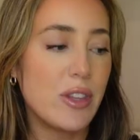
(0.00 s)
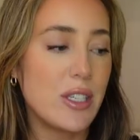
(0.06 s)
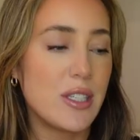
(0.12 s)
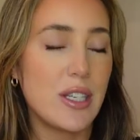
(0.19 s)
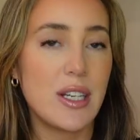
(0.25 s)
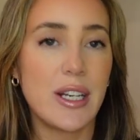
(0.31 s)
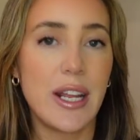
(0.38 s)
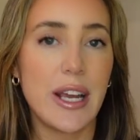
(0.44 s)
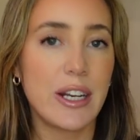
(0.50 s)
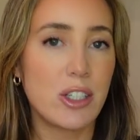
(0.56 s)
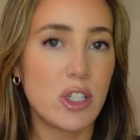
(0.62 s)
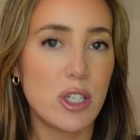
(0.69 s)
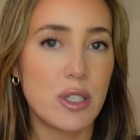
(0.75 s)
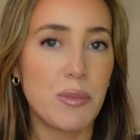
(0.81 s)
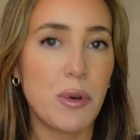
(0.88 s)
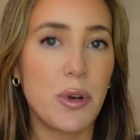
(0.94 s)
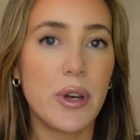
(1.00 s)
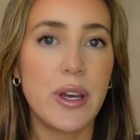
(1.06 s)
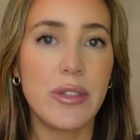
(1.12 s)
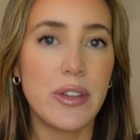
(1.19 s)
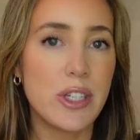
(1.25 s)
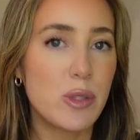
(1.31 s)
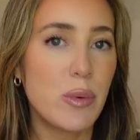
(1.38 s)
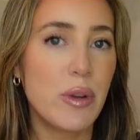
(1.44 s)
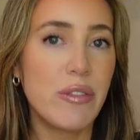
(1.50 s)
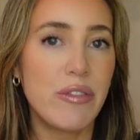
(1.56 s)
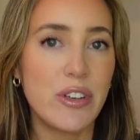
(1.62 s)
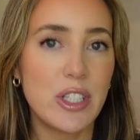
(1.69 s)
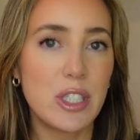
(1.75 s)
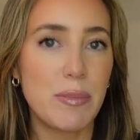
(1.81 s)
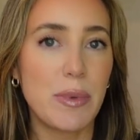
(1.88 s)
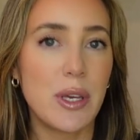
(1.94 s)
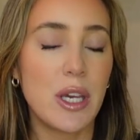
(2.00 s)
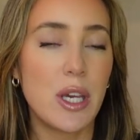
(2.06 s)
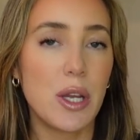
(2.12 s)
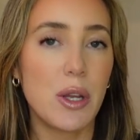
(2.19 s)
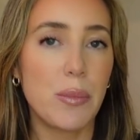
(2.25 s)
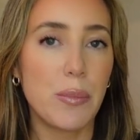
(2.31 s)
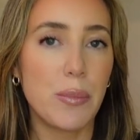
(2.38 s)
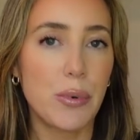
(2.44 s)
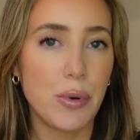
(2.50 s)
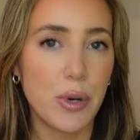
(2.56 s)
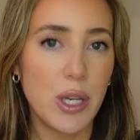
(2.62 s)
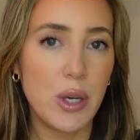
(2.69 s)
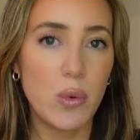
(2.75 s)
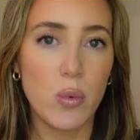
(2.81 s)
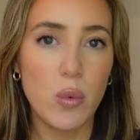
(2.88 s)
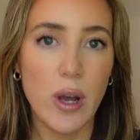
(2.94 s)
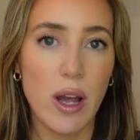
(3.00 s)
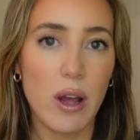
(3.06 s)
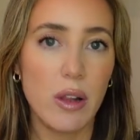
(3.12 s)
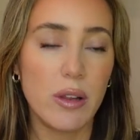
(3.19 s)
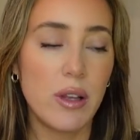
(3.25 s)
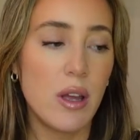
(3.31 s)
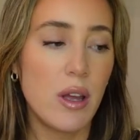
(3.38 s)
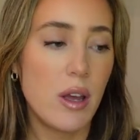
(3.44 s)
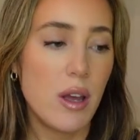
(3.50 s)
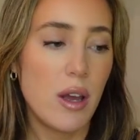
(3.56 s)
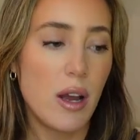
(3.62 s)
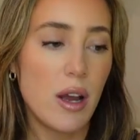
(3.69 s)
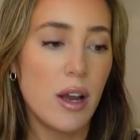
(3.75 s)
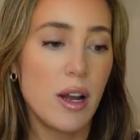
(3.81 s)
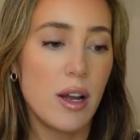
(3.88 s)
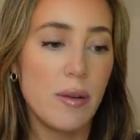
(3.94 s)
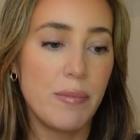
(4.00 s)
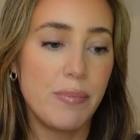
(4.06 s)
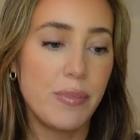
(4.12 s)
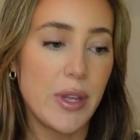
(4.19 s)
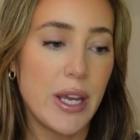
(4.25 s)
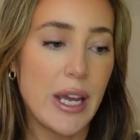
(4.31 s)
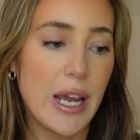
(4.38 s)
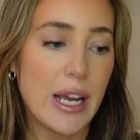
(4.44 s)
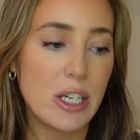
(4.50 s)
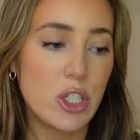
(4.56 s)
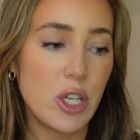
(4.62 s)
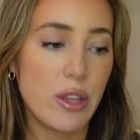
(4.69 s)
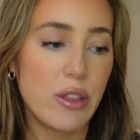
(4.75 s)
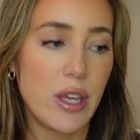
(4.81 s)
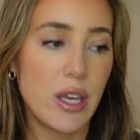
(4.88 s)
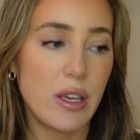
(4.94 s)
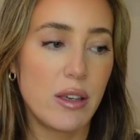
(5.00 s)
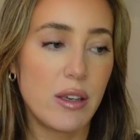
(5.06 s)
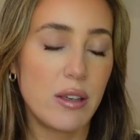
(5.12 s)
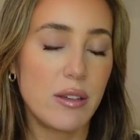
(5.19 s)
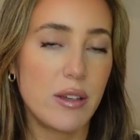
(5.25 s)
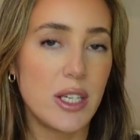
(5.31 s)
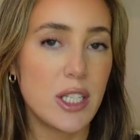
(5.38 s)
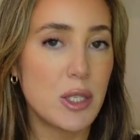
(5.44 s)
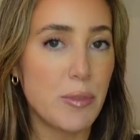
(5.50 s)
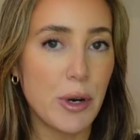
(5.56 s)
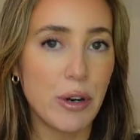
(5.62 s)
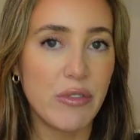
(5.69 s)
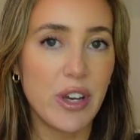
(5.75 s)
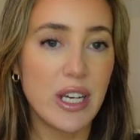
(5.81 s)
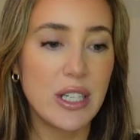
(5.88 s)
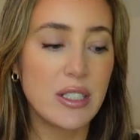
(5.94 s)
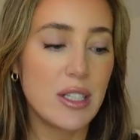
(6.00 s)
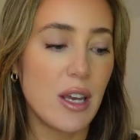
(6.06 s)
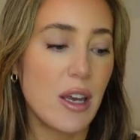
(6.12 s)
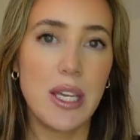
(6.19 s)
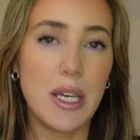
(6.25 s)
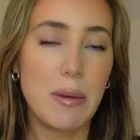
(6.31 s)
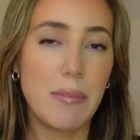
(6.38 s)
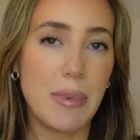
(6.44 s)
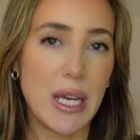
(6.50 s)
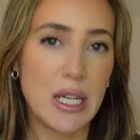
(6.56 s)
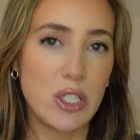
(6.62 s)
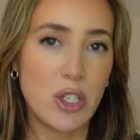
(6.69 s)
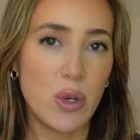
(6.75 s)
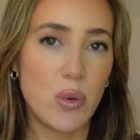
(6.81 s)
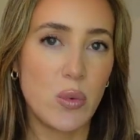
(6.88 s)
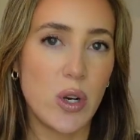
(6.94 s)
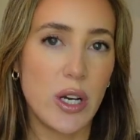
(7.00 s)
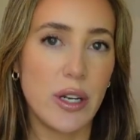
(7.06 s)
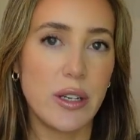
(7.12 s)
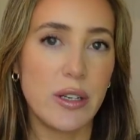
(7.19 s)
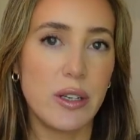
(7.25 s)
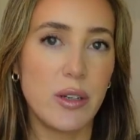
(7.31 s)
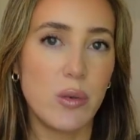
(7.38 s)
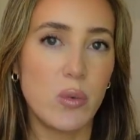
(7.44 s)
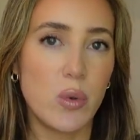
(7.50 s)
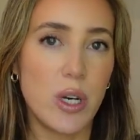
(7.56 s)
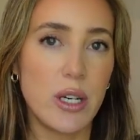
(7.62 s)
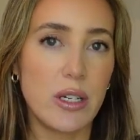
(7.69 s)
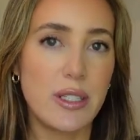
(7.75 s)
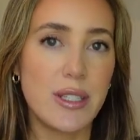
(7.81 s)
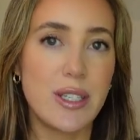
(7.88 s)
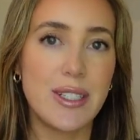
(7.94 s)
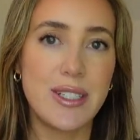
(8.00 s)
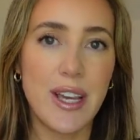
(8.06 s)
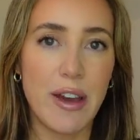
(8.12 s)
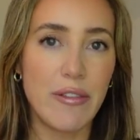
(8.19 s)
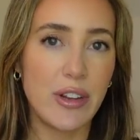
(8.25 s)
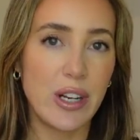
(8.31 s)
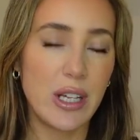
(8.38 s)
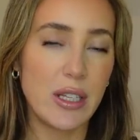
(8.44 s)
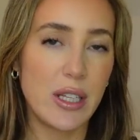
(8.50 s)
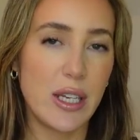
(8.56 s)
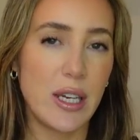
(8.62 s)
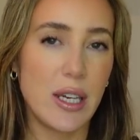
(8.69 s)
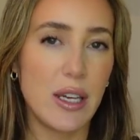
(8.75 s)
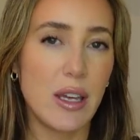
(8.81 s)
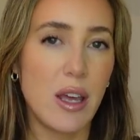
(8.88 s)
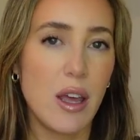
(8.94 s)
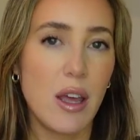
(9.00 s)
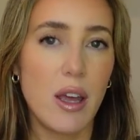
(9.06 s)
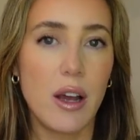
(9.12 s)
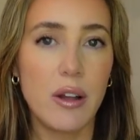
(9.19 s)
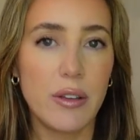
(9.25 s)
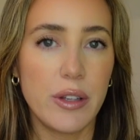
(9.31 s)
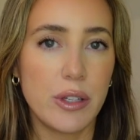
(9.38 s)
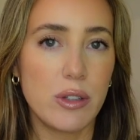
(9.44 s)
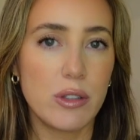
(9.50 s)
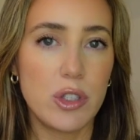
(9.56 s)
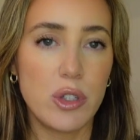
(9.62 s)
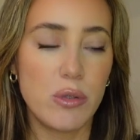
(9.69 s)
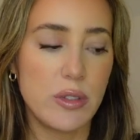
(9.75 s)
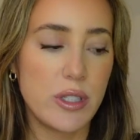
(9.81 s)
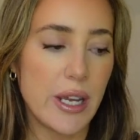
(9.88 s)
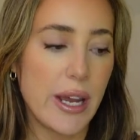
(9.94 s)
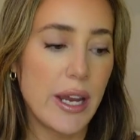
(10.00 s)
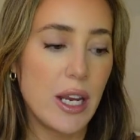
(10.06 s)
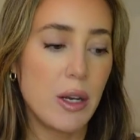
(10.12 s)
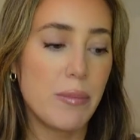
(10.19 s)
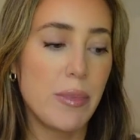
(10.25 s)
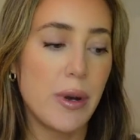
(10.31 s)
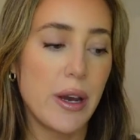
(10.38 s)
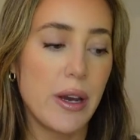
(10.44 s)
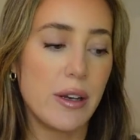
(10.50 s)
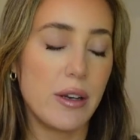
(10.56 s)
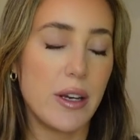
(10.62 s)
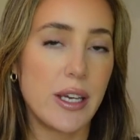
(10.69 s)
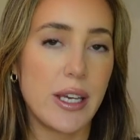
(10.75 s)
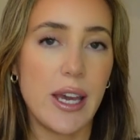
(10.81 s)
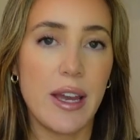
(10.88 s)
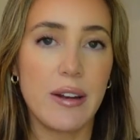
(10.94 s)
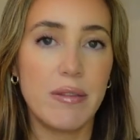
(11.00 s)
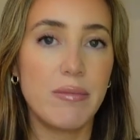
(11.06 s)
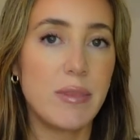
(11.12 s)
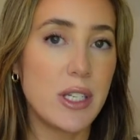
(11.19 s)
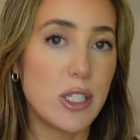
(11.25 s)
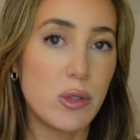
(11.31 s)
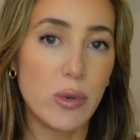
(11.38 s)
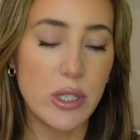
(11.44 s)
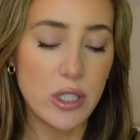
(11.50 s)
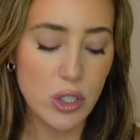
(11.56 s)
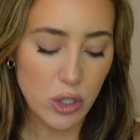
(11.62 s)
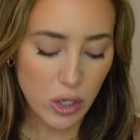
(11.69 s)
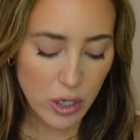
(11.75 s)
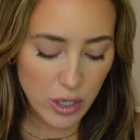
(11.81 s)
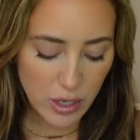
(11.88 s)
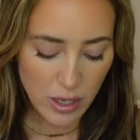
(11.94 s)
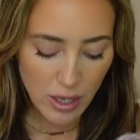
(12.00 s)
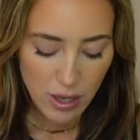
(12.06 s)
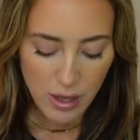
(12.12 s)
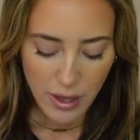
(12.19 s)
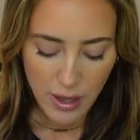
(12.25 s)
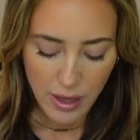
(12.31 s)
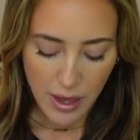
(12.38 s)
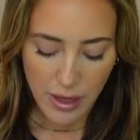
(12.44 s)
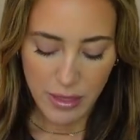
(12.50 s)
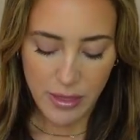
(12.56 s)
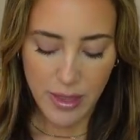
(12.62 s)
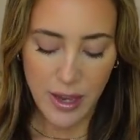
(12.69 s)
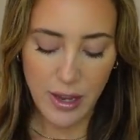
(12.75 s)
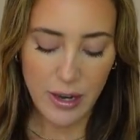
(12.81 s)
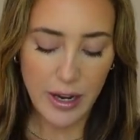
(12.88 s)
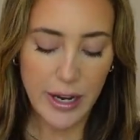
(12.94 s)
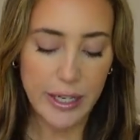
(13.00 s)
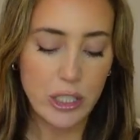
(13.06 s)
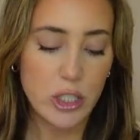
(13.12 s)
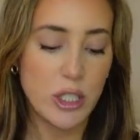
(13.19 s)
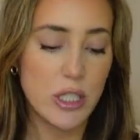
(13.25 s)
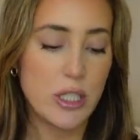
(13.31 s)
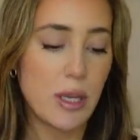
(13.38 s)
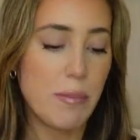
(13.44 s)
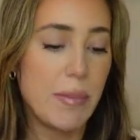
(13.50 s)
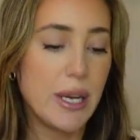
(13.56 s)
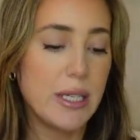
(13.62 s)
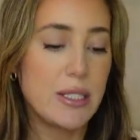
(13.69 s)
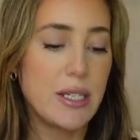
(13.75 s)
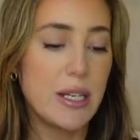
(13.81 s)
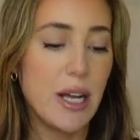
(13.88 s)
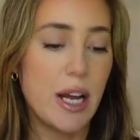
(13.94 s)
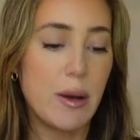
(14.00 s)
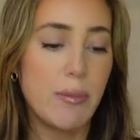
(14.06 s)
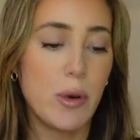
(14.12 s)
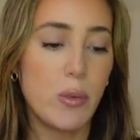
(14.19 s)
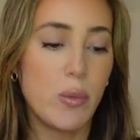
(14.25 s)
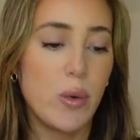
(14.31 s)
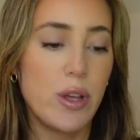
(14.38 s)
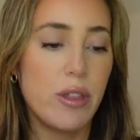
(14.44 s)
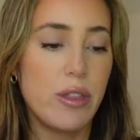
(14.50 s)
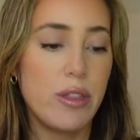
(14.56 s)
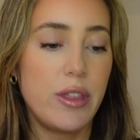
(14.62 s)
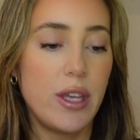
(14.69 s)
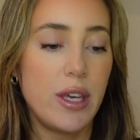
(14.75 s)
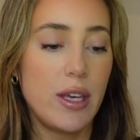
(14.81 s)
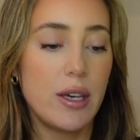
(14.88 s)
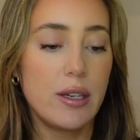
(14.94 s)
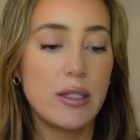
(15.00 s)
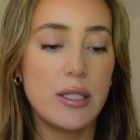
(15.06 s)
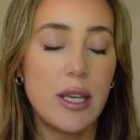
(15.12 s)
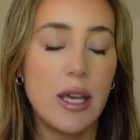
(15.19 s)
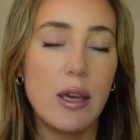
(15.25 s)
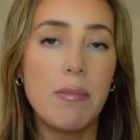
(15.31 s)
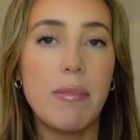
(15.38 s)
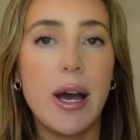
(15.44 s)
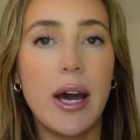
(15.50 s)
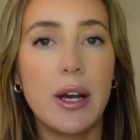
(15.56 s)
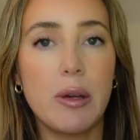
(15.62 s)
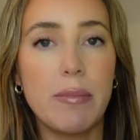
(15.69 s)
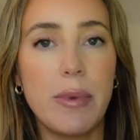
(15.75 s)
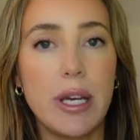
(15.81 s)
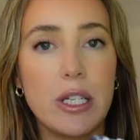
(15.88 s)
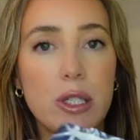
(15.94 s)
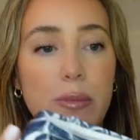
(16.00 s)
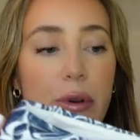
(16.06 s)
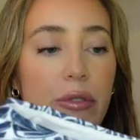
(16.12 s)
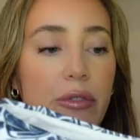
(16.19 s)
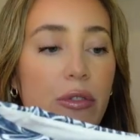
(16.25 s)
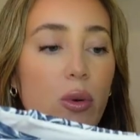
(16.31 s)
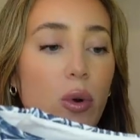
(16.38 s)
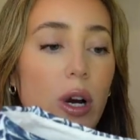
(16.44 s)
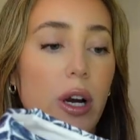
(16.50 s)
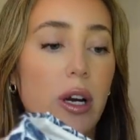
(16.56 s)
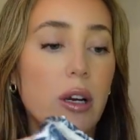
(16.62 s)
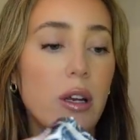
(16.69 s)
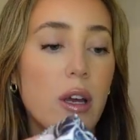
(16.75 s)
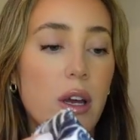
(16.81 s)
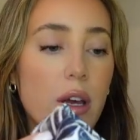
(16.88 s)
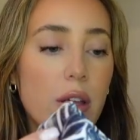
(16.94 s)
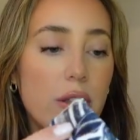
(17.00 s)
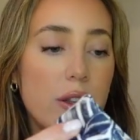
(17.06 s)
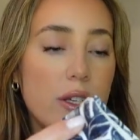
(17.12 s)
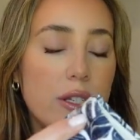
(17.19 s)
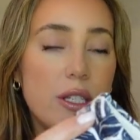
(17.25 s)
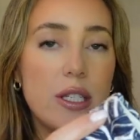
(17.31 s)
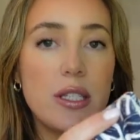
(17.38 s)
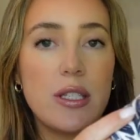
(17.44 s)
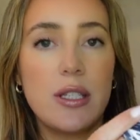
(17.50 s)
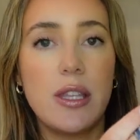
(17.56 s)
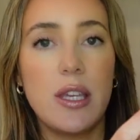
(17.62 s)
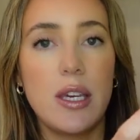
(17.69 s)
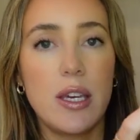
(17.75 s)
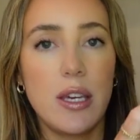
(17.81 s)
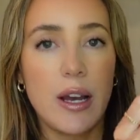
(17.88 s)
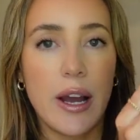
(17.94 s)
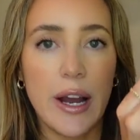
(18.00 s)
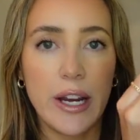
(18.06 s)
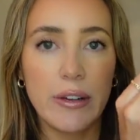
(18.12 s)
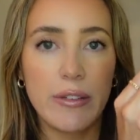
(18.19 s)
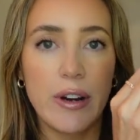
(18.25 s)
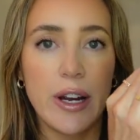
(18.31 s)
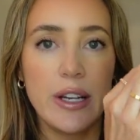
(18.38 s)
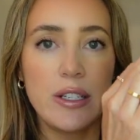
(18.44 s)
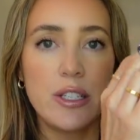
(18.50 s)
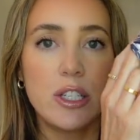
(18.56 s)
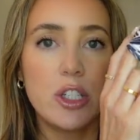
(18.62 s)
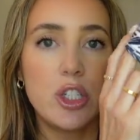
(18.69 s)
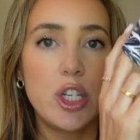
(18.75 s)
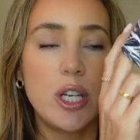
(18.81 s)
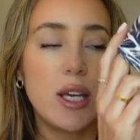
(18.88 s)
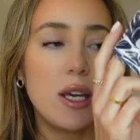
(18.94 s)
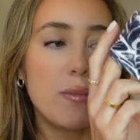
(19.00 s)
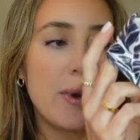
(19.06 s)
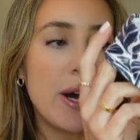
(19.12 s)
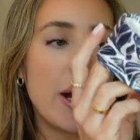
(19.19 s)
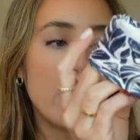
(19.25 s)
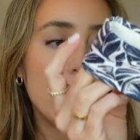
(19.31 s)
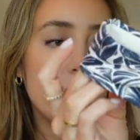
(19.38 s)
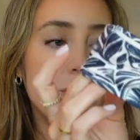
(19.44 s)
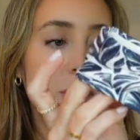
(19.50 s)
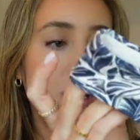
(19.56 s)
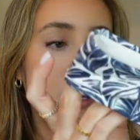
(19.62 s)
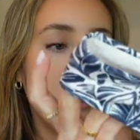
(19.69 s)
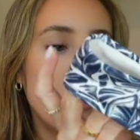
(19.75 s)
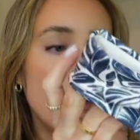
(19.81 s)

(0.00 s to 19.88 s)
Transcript: this in an extra small, and this one fits me pretty well. Um, I actually think it's perfect. The bandeau one was definitely a little too tight, but again, this one is good and then I just picked it up with the same bottom as before. This is the high rise cheeky bottom.